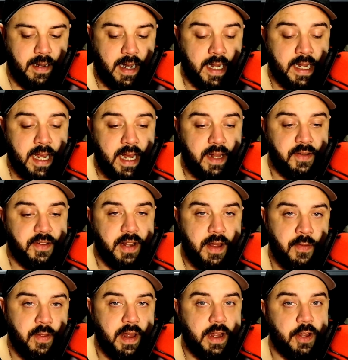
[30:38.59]
I can't say
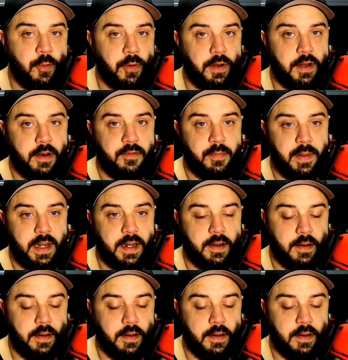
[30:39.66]
thank you enough, man.